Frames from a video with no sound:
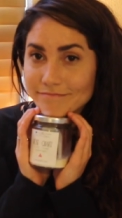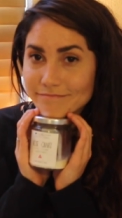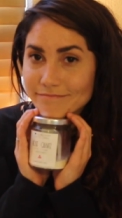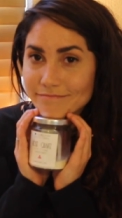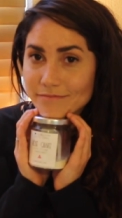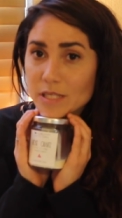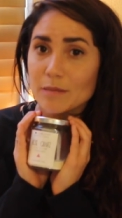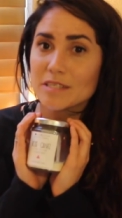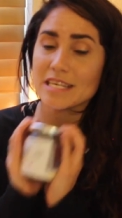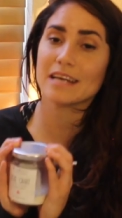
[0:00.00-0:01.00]
mm, and
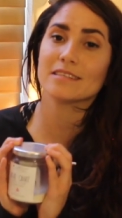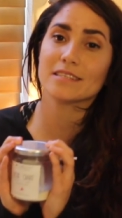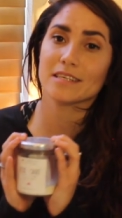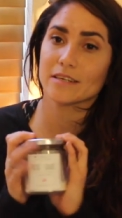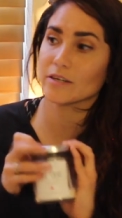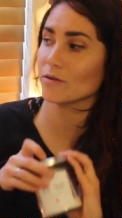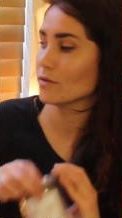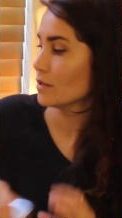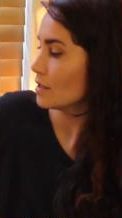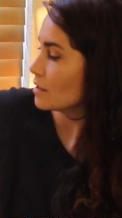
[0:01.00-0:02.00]
I'm sad to see it go.
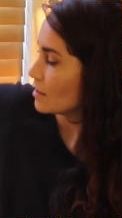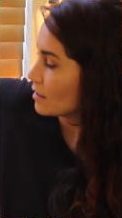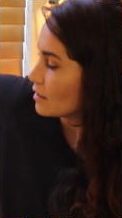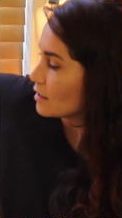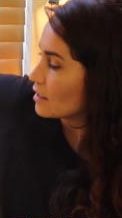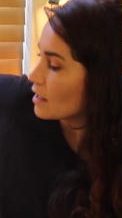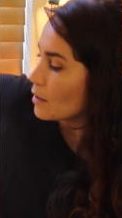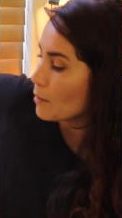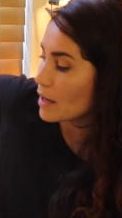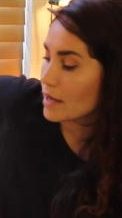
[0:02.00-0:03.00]

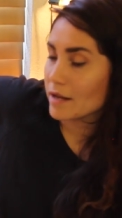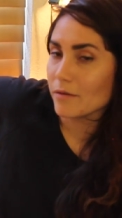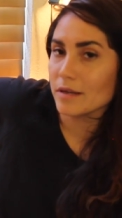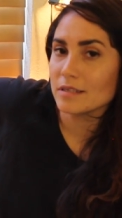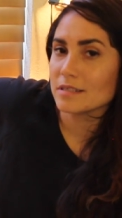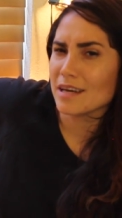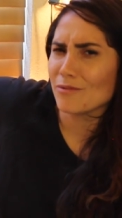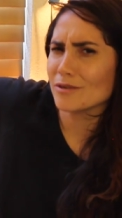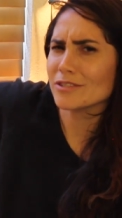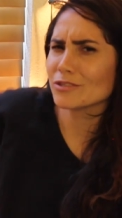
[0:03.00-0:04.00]
But anyways,
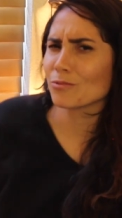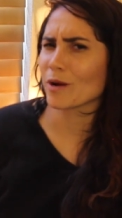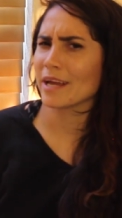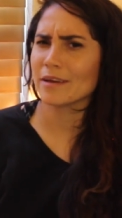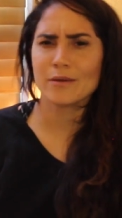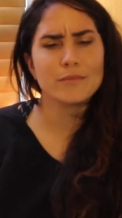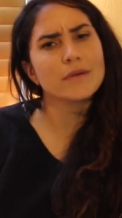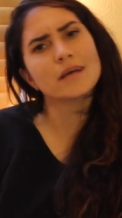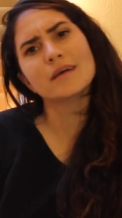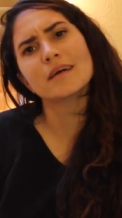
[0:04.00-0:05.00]
that was
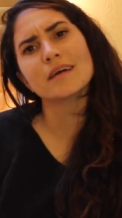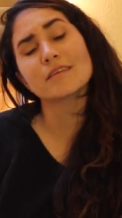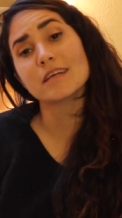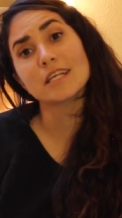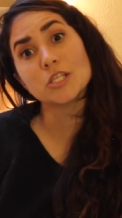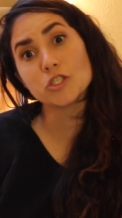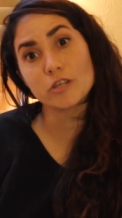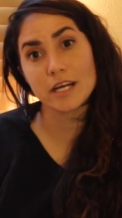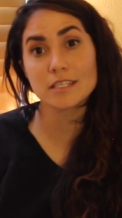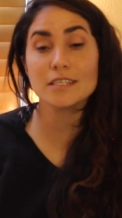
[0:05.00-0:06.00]
random. I'm getting
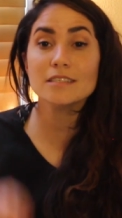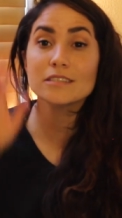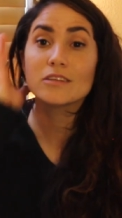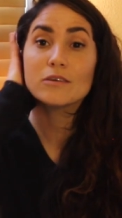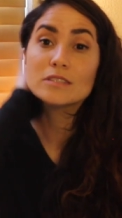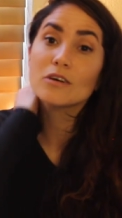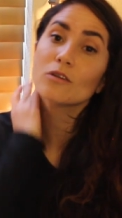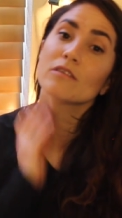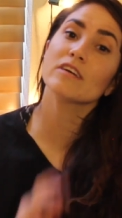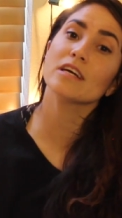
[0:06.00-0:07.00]
distracted. So that was
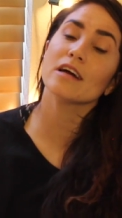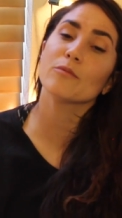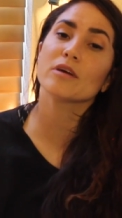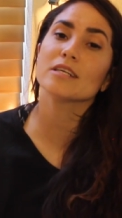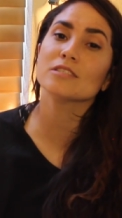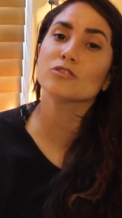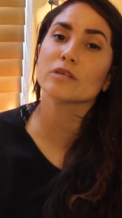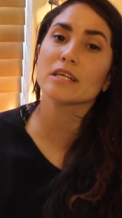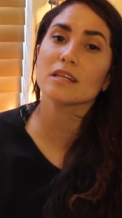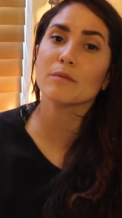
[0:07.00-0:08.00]
all of it. I hope you guys
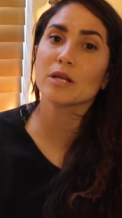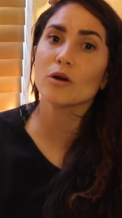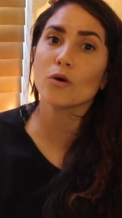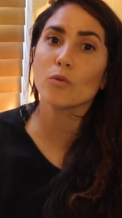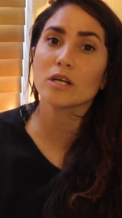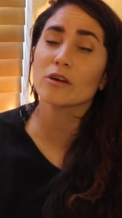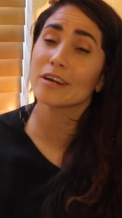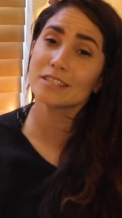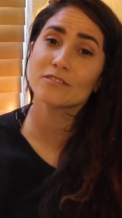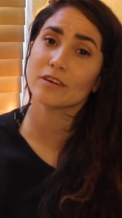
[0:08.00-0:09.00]
enjoyed it. Let me know what your
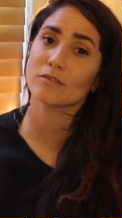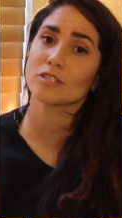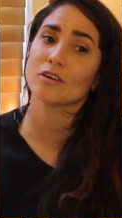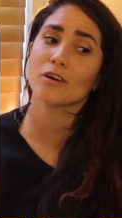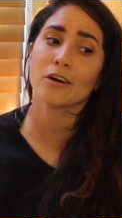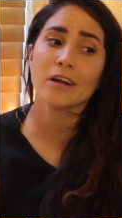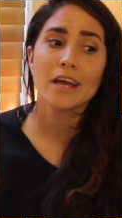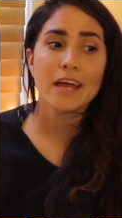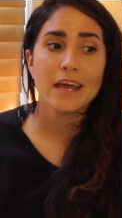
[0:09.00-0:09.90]
guys' favorites are,